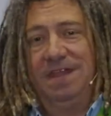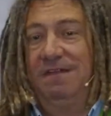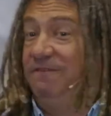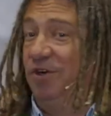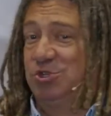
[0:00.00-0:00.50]

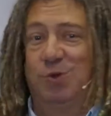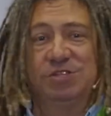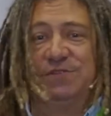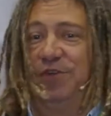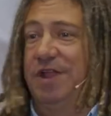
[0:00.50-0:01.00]
First one's
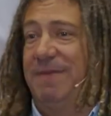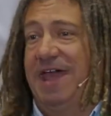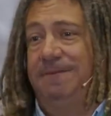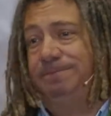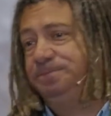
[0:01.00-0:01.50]
free,
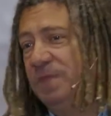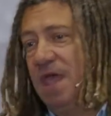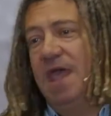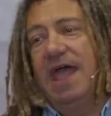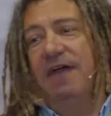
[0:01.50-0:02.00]
man.
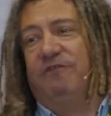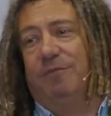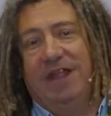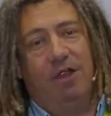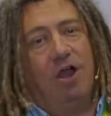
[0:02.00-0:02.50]
And from
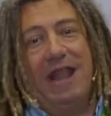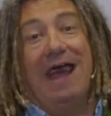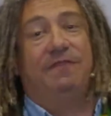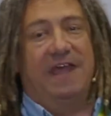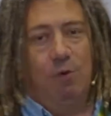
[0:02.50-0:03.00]
here on
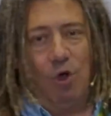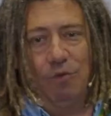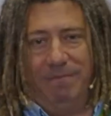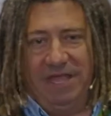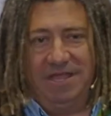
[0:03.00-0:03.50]
out, they
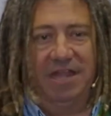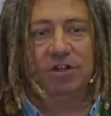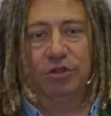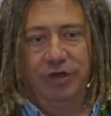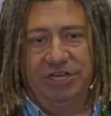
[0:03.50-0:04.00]
won't be,
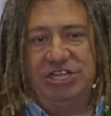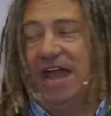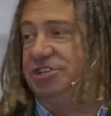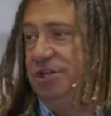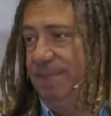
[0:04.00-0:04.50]
including
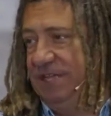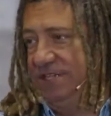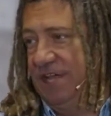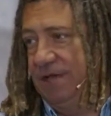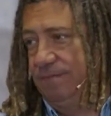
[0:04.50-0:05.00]

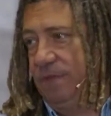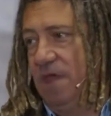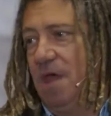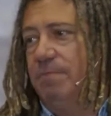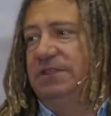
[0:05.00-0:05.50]
ChatGPT.
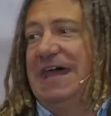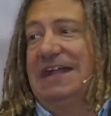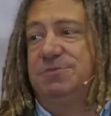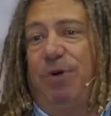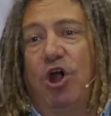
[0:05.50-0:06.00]
But
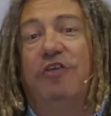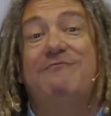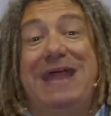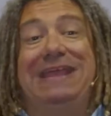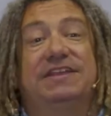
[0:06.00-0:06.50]
that's part of
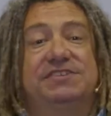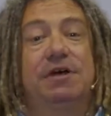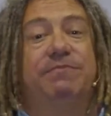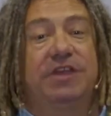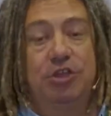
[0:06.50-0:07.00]
making
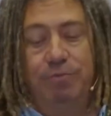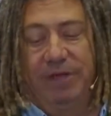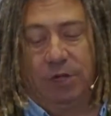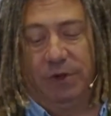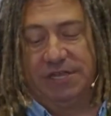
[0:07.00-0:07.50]
something
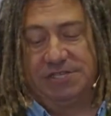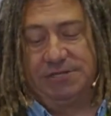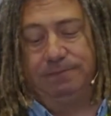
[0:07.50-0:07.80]
ubiquitous.